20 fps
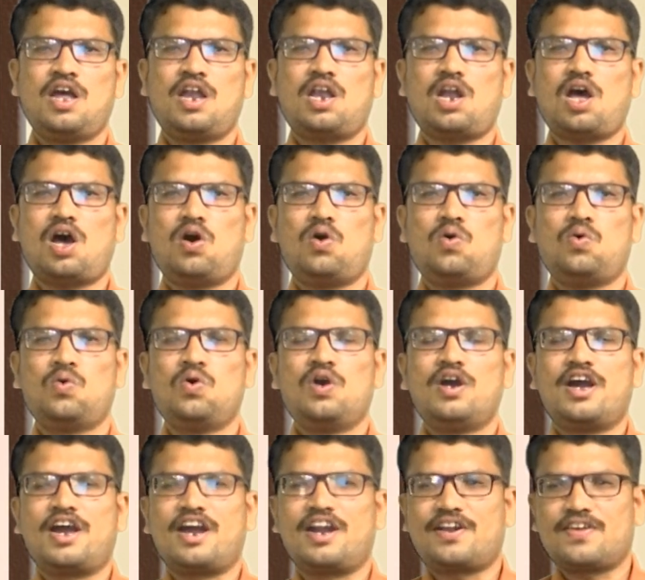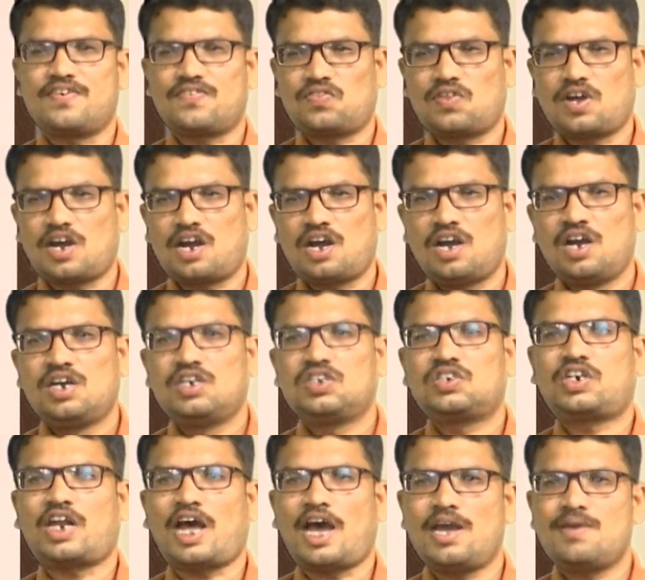Now, it is the
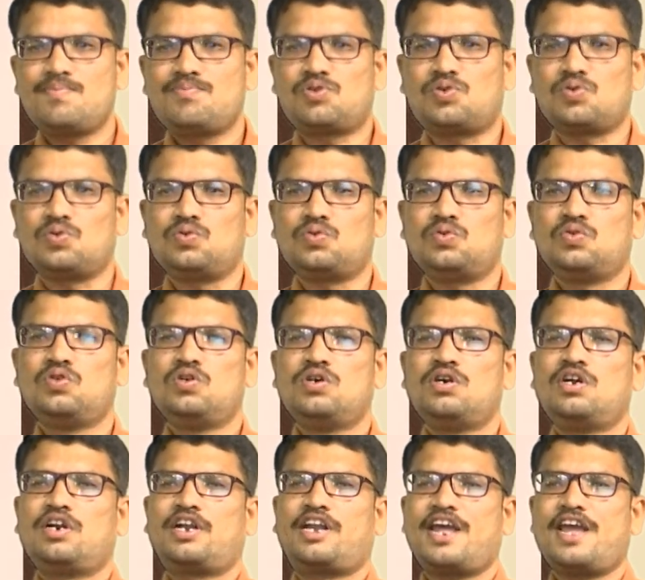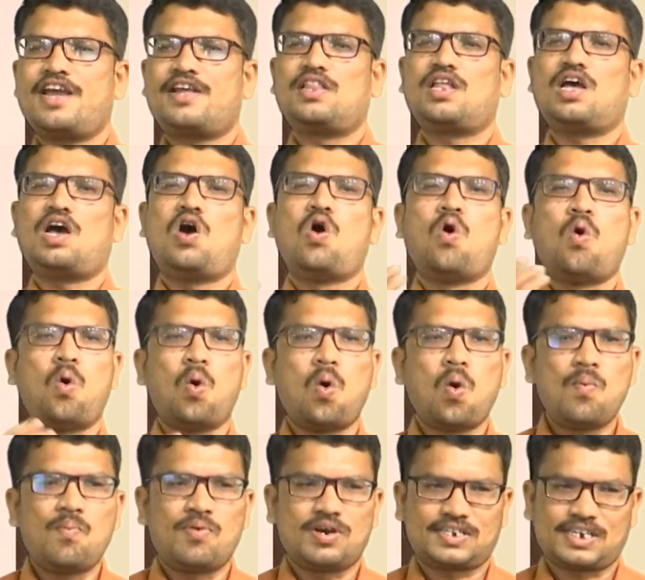time to take the
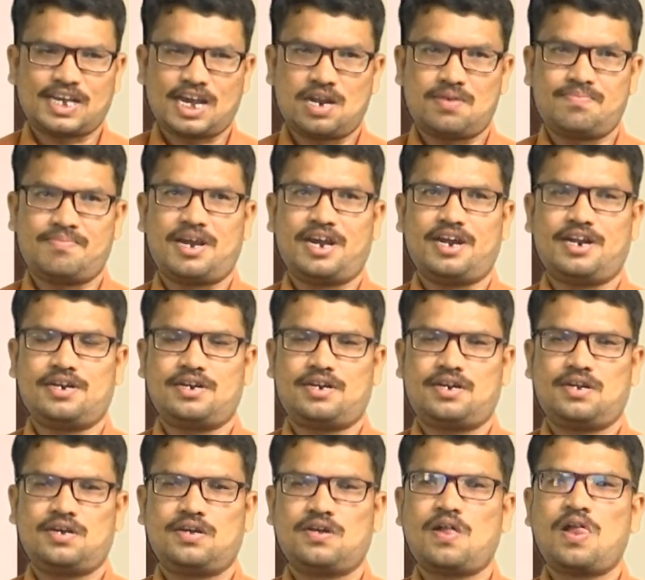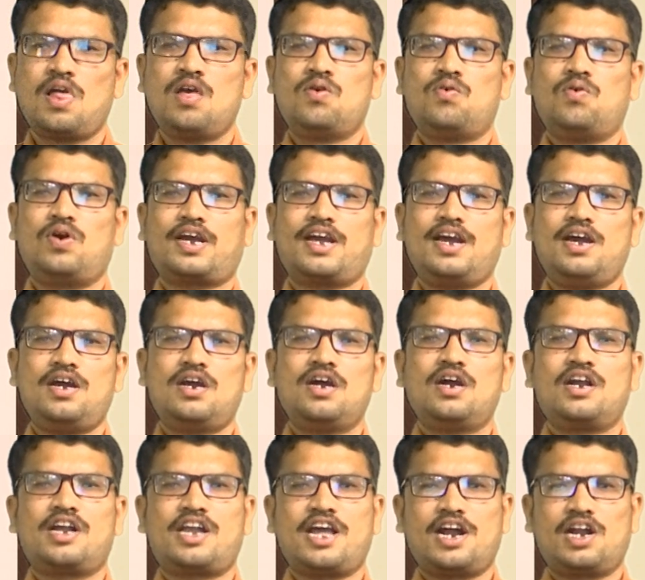home assignment. Okay,
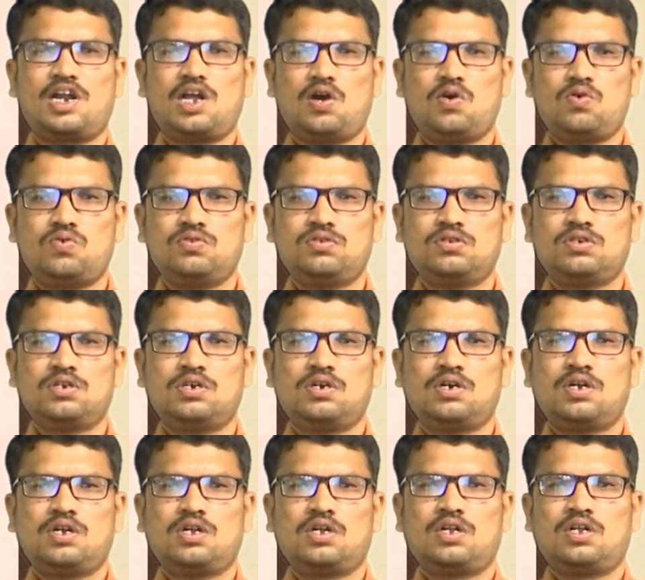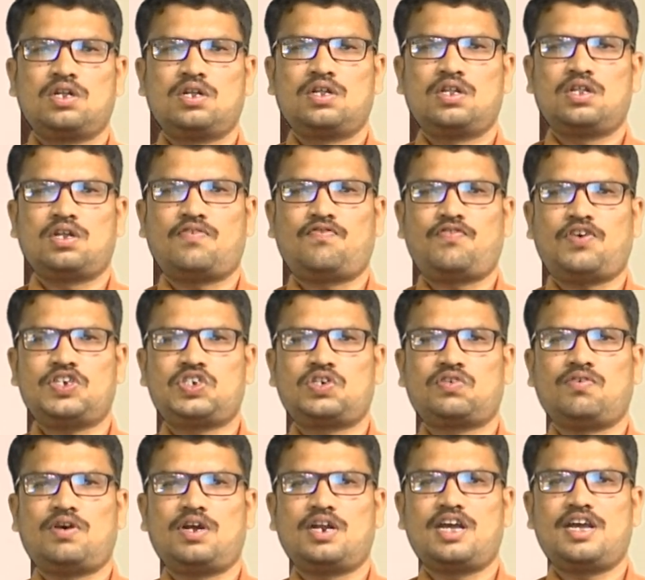take down. The first
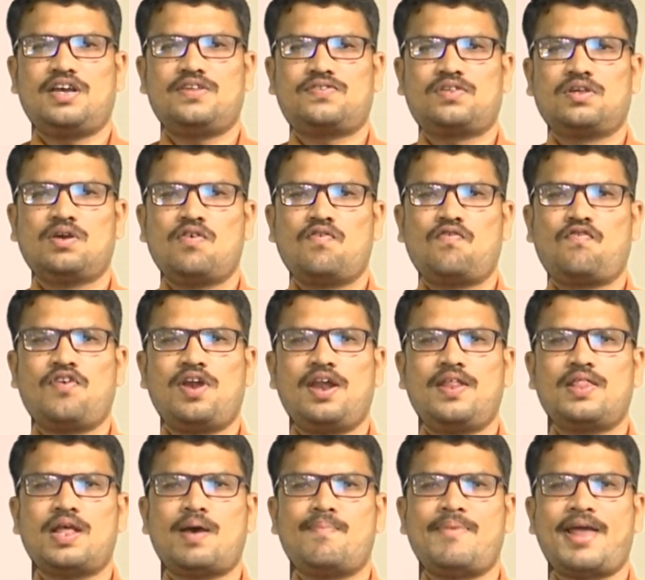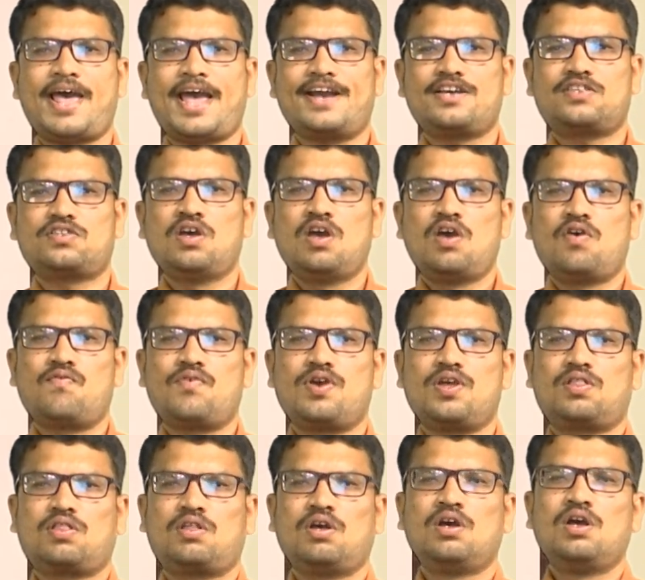one is, fill in the blanks
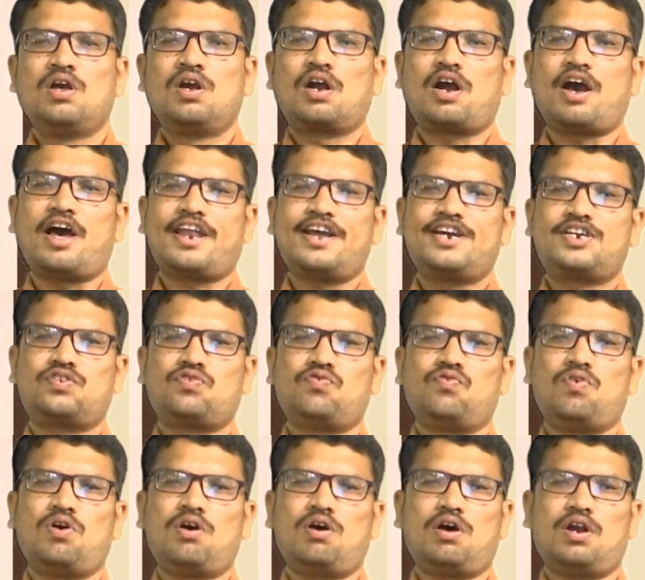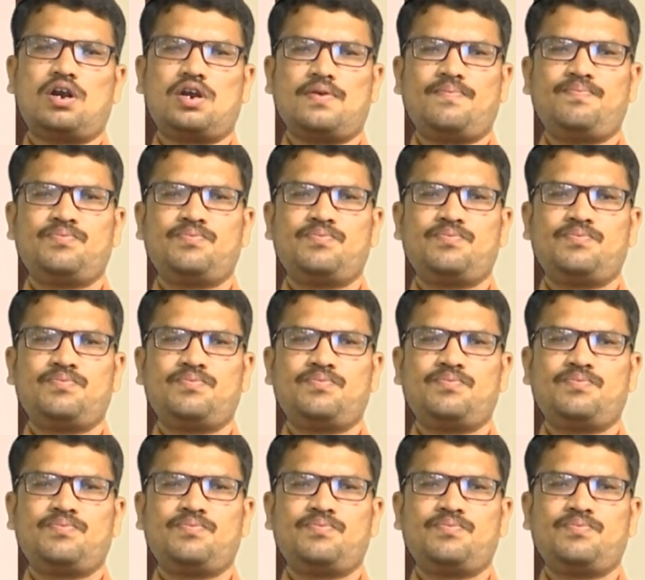with correct word.